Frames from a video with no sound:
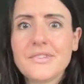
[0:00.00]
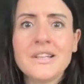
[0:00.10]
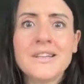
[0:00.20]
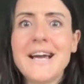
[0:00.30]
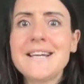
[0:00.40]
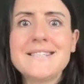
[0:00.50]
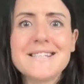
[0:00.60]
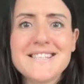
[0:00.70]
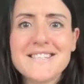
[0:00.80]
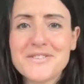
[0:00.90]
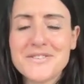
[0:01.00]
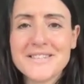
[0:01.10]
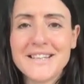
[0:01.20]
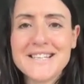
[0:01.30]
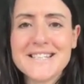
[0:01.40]
like
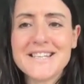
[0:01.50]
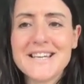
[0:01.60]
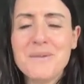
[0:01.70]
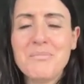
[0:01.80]
distance, let's say.